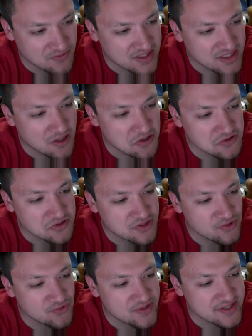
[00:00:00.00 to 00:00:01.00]
You go
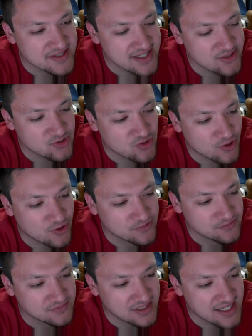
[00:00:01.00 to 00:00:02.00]
to the
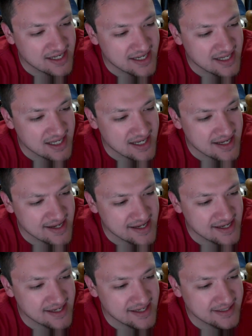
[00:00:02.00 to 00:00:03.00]
Central
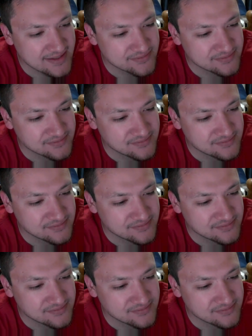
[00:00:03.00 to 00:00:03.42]
and